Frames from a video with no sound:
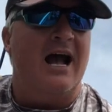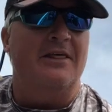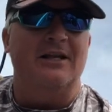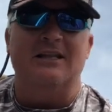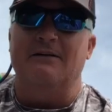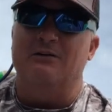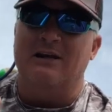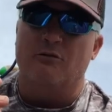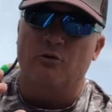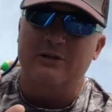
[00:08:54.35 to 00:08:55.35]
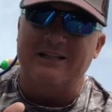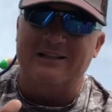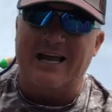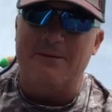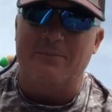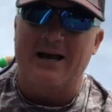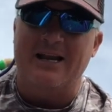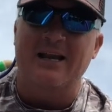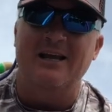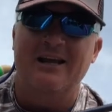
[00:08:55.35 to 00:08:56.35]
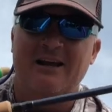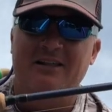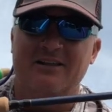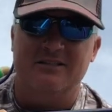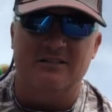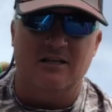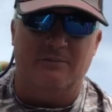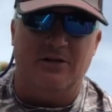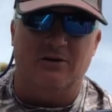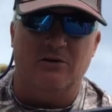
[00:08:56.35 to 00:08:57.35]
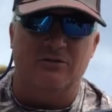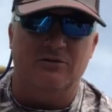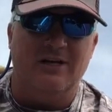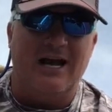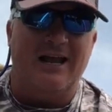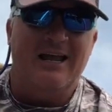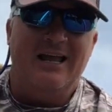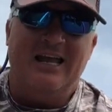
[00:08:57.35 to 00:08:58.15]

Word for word: I think that if you have a really light bite, this is gonna be your go-to guy.